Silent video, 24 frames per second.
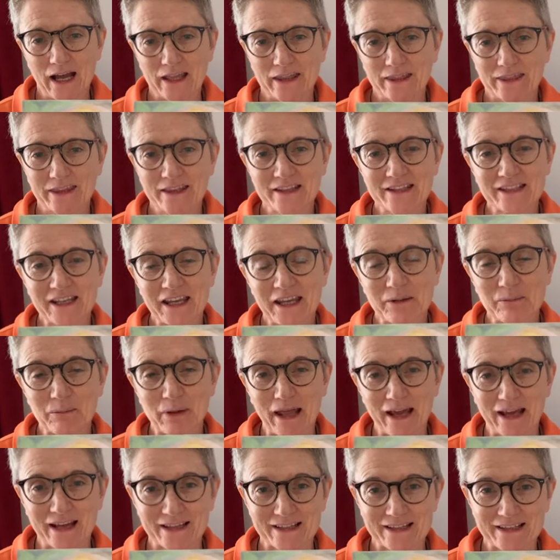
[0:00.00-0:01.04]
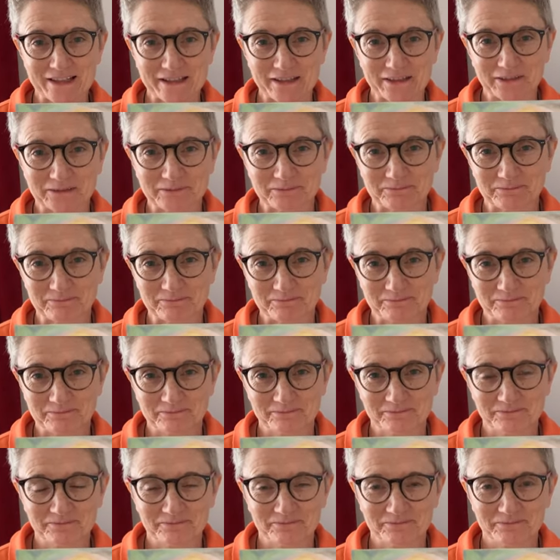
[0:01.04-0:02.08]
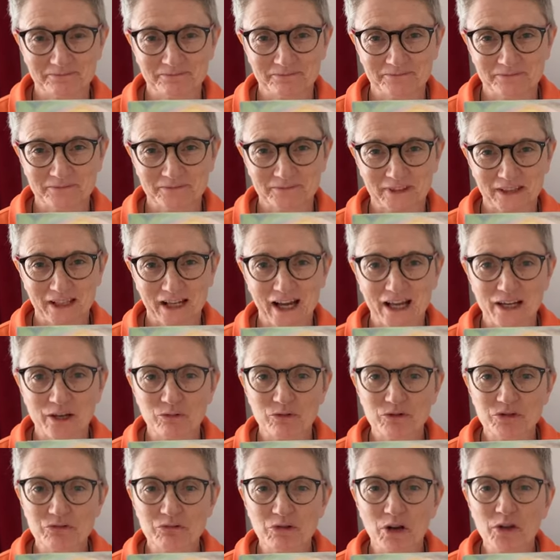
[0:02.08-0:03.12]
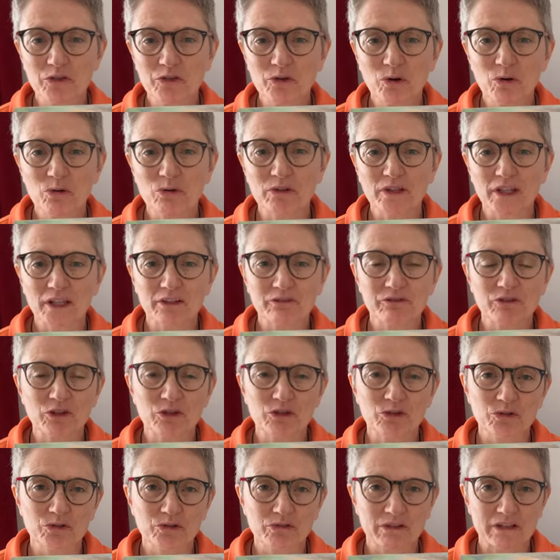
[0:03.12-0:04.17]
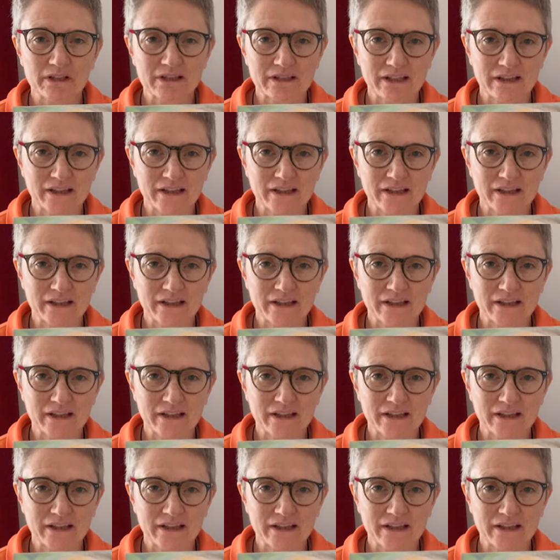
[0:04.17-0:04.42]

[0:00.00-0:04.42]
This came last. And it was around the whole thing of the Eucharist.